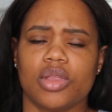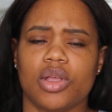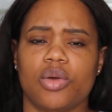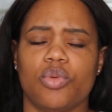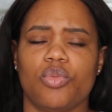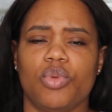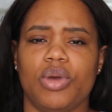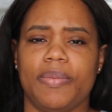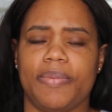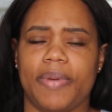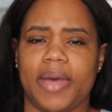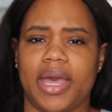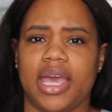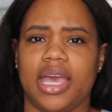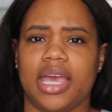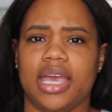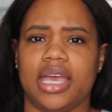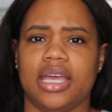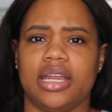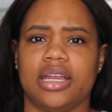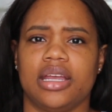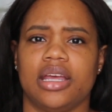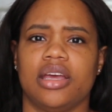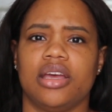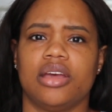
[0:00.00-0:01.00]
we
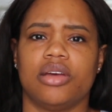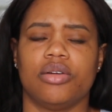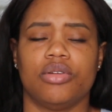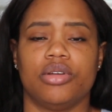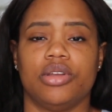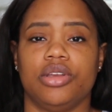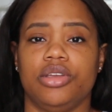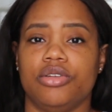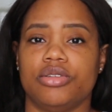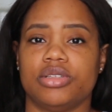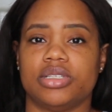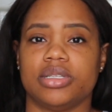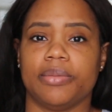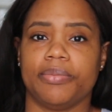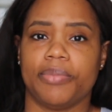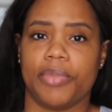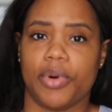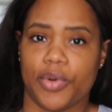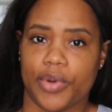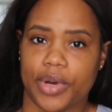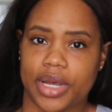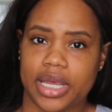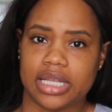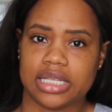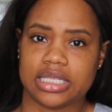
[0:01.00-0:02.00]
paid using
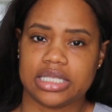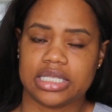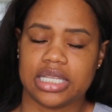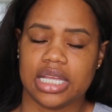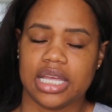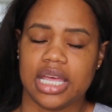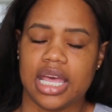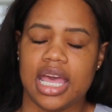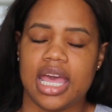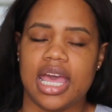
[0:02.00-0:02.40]
points,